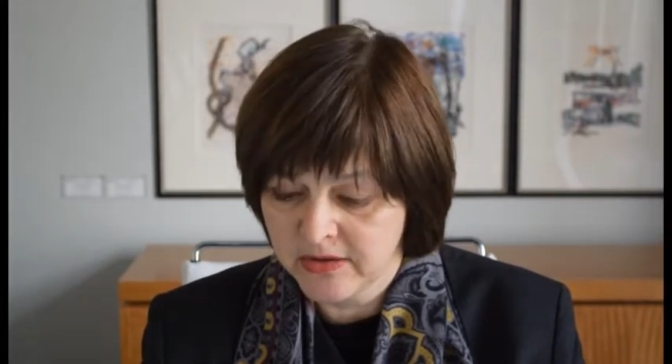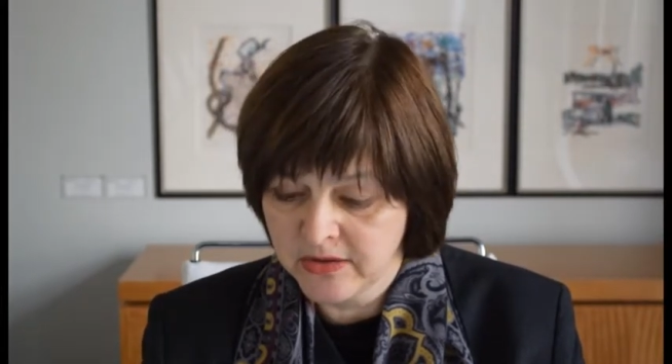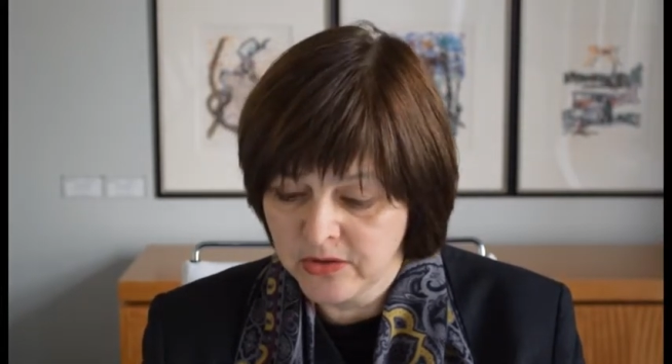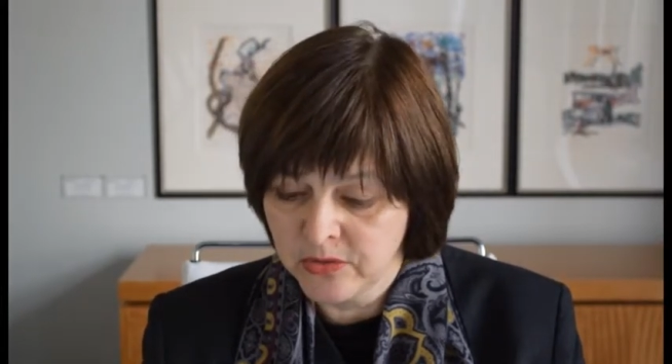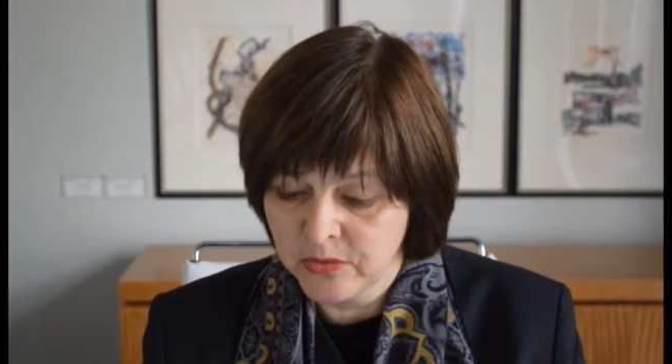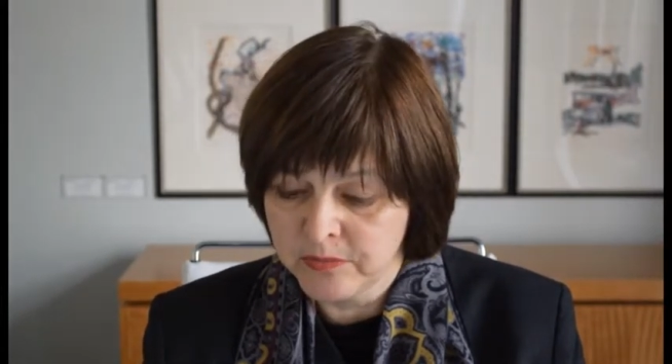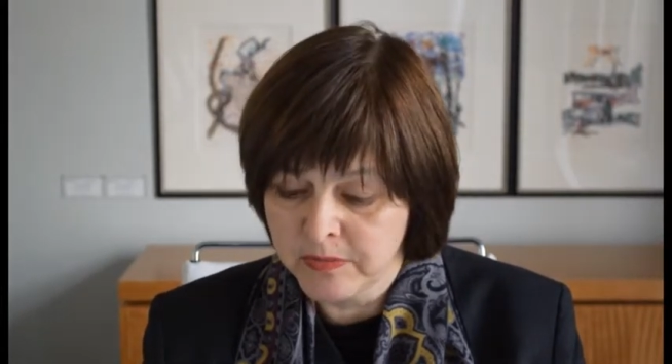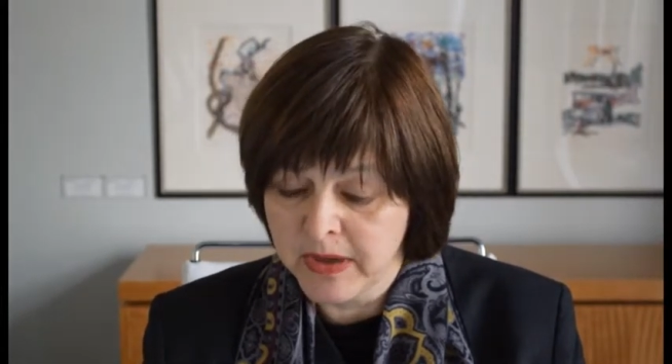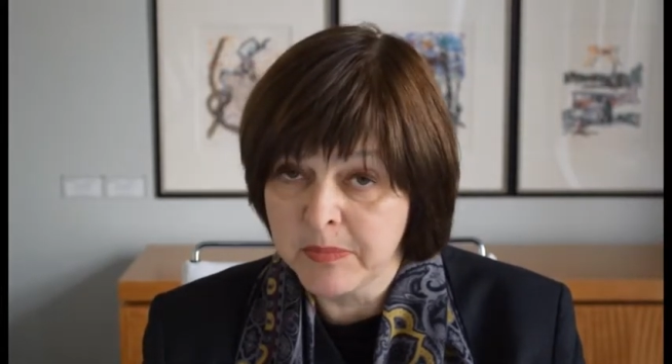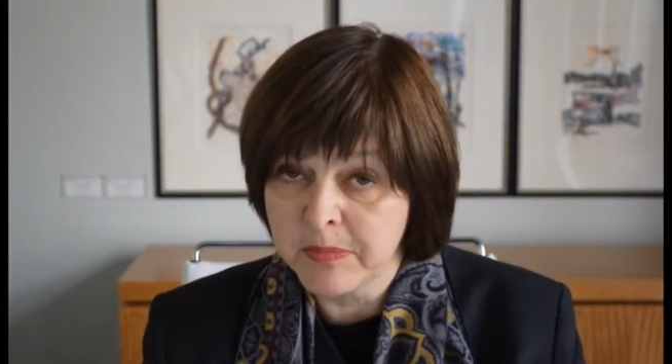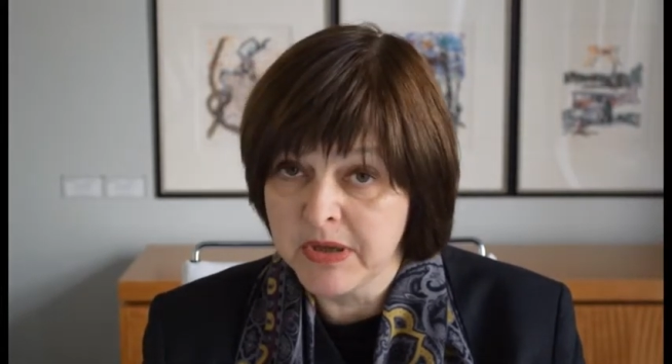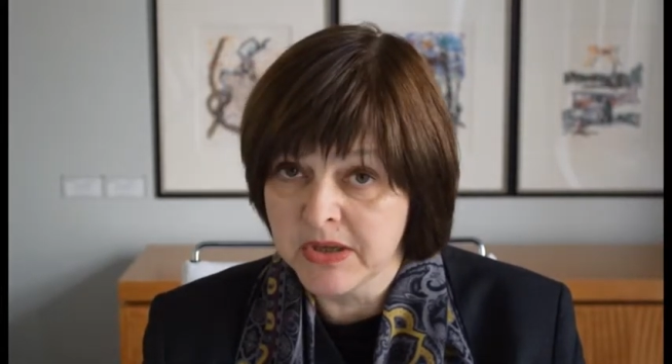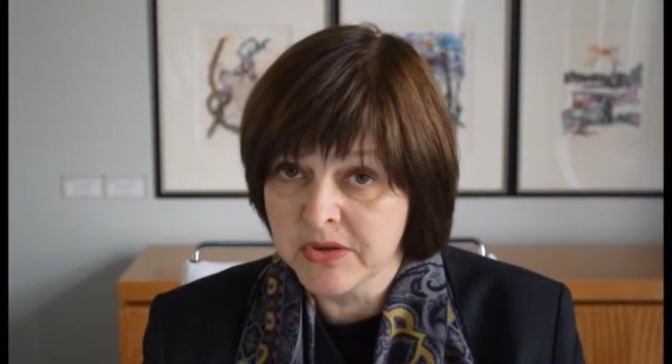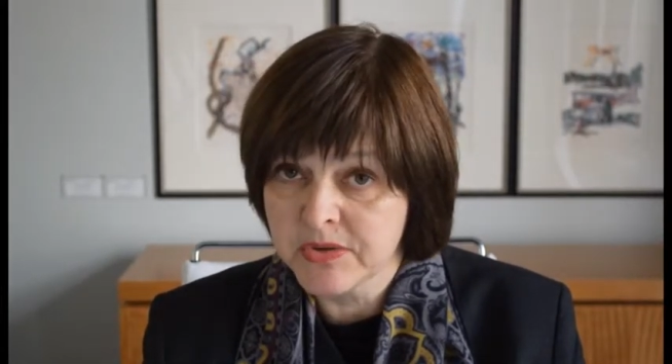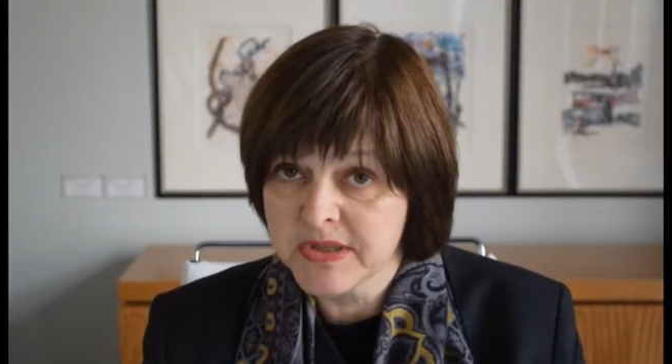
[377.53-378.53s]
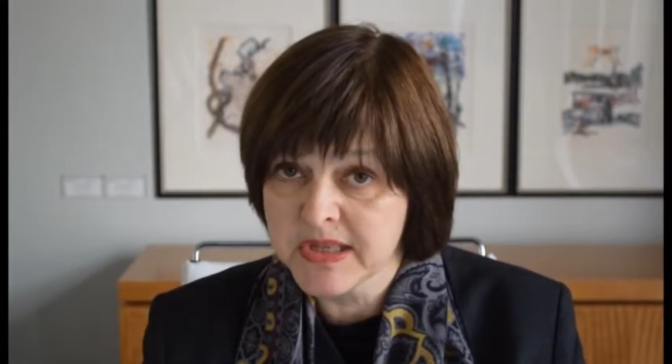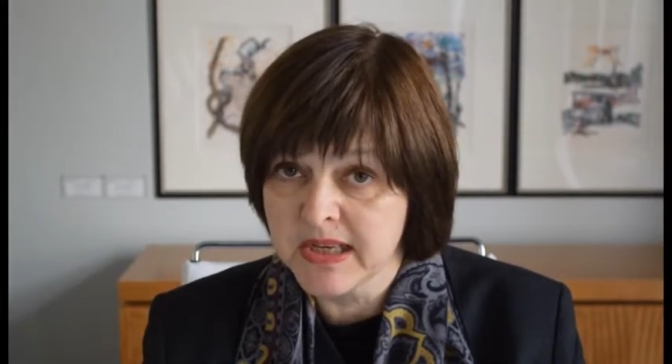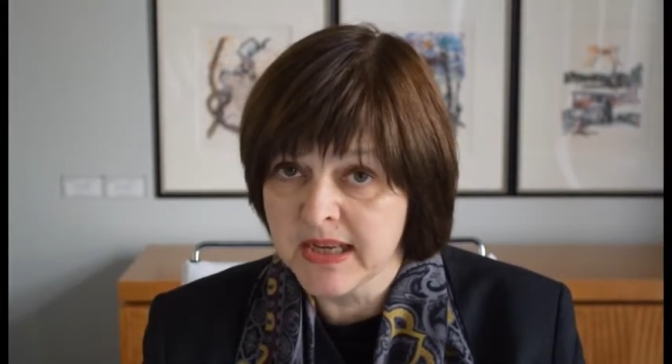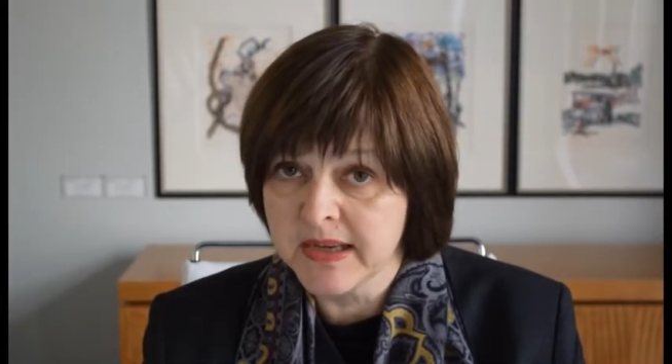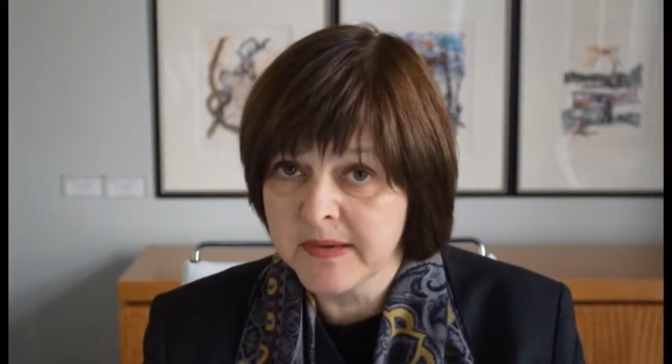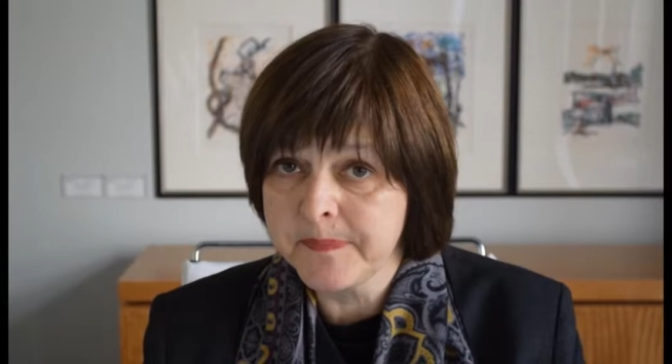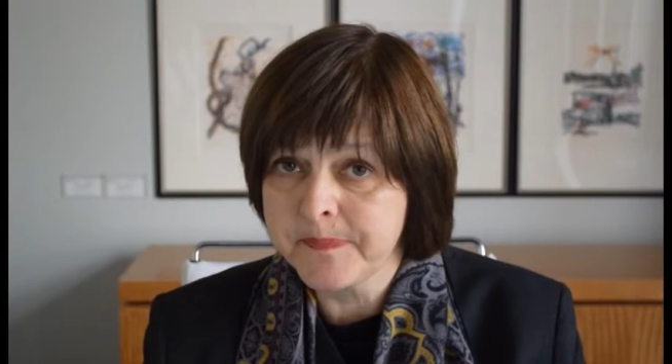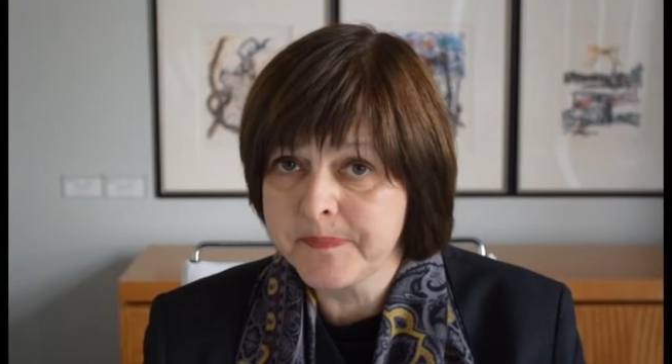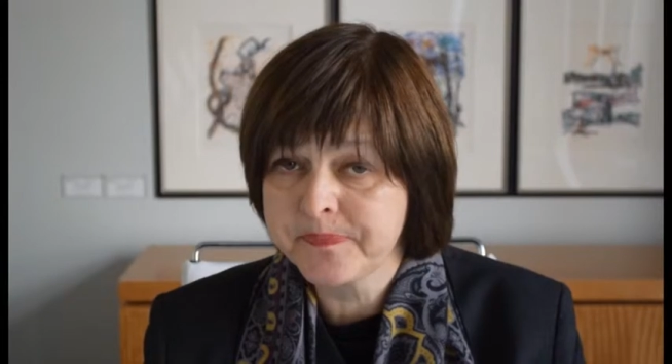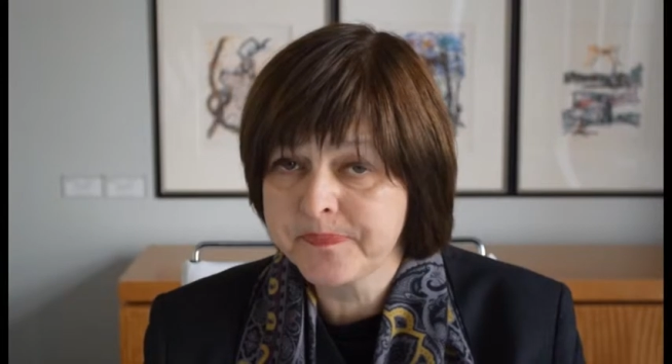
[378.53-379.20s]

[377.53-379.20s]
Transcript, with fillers: you might be interested in.